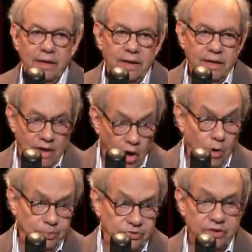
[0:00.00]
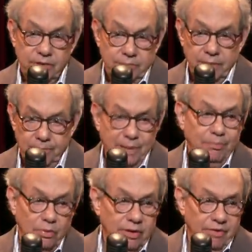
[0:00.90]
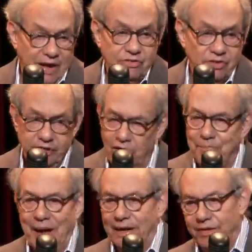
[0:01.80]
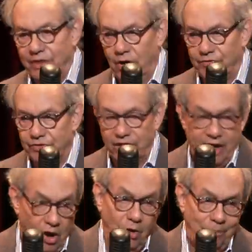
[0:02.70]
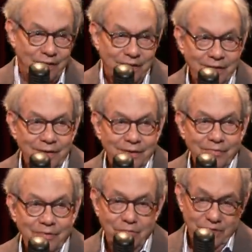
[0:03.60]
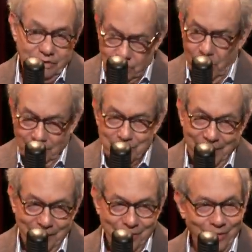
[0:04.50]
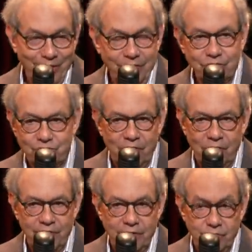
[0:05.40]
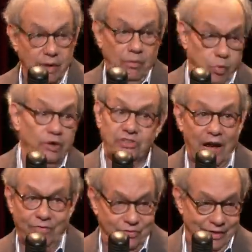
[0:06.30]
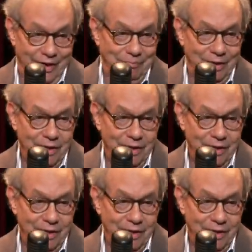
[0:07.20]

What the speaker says: in hopes that people would eventually go back to the office. And I hope, we talked about it early in the show, that it works out for them.